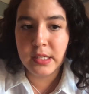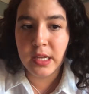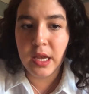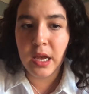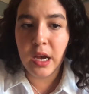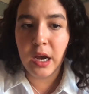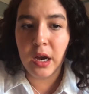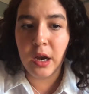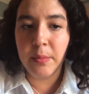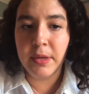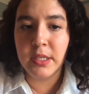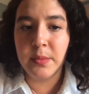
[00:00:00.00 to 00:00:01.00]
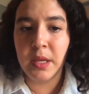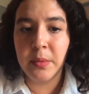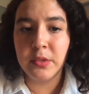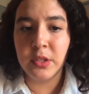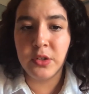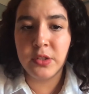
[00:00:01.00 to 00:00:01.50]
and to be
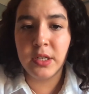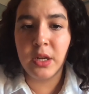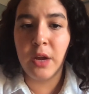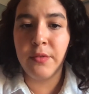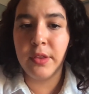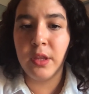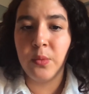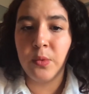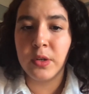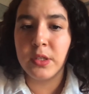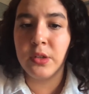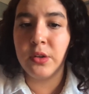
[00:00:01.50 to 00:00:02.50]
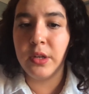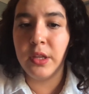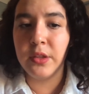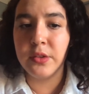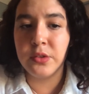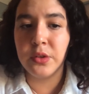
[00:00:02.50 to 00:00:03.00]
able to understand how everything works
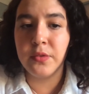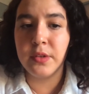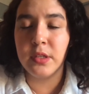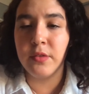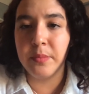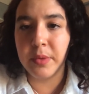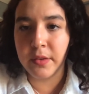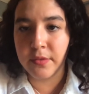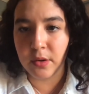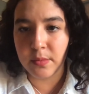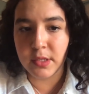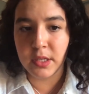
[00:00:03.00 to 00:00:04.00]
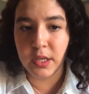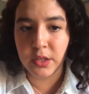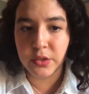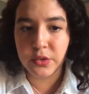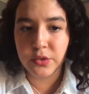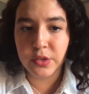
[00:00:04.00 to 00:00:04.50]
underneath the surface of big firms and
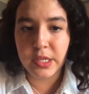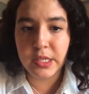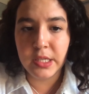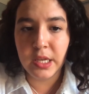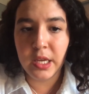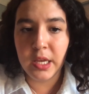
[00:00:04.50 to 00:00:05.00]
industries